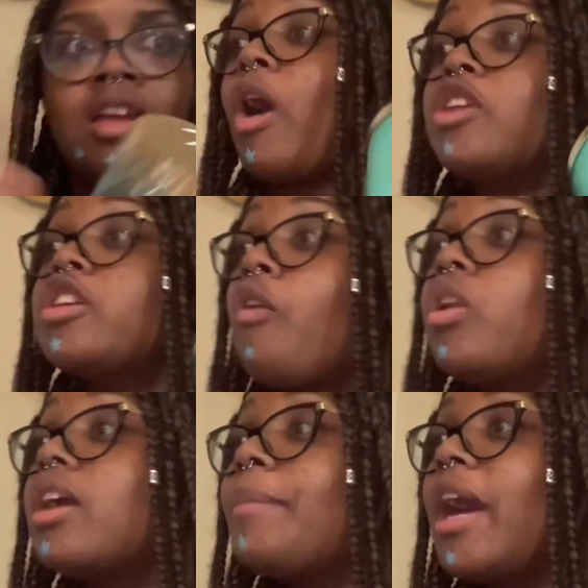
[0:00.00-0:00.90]
Actually, I wanna
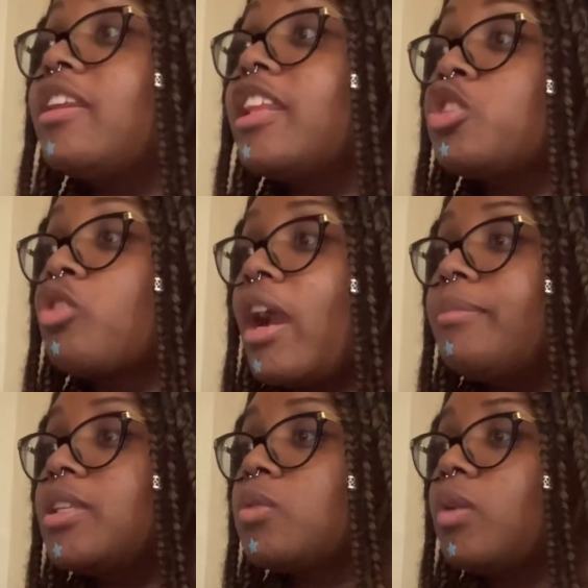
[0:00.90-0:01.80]
look up how to describe
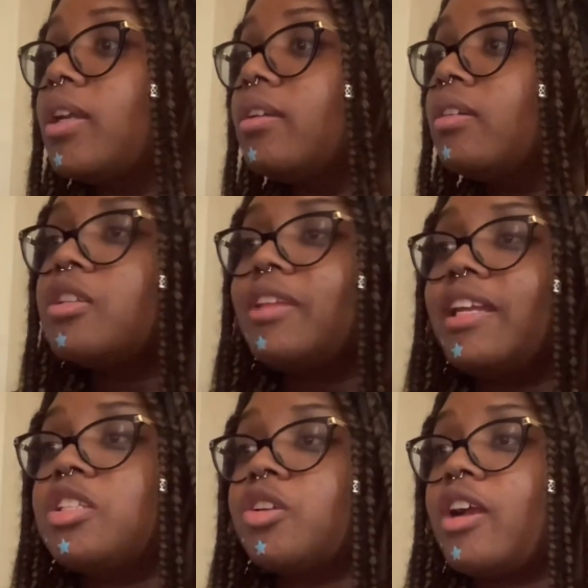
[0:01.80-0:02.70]
this one. So they
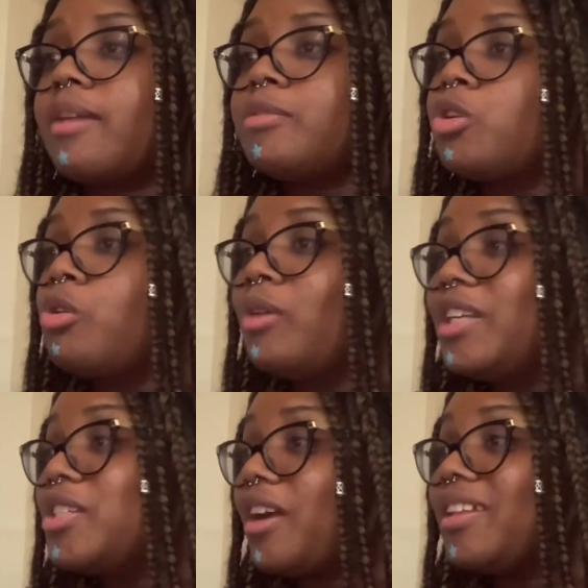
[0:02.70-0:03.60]
described
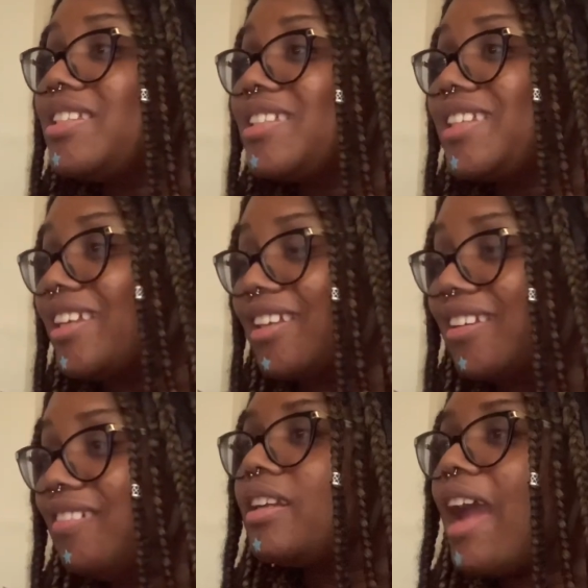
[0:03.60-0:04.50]
Queen Charlotte's
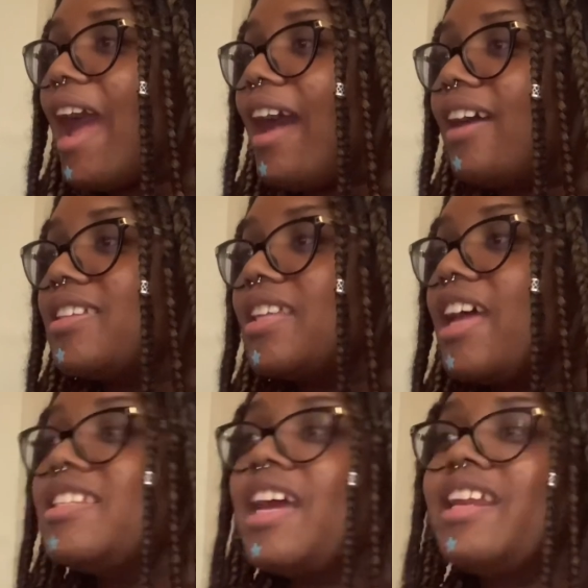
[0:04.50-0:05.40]
tea as
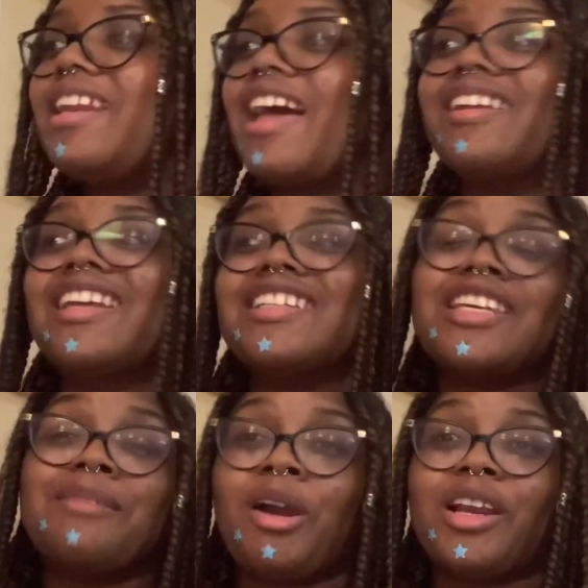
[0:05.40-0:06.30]
attending an elegant
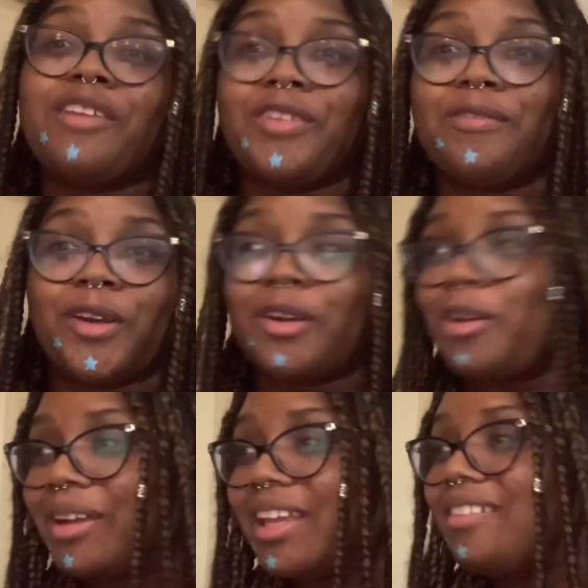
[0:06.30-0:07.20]
tea party fit for a
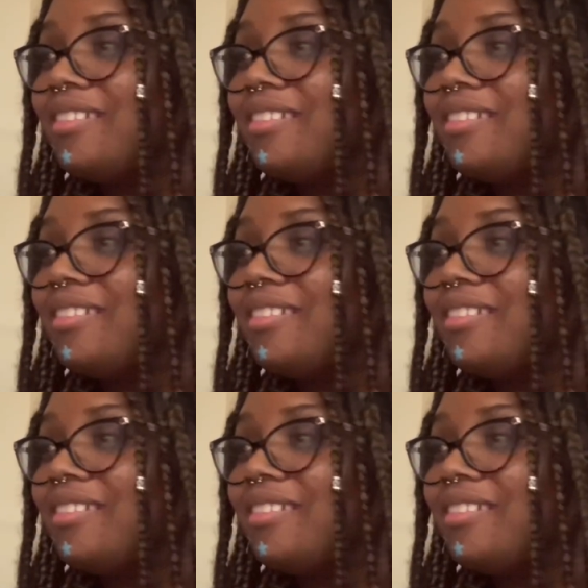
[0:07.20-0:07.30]
queen.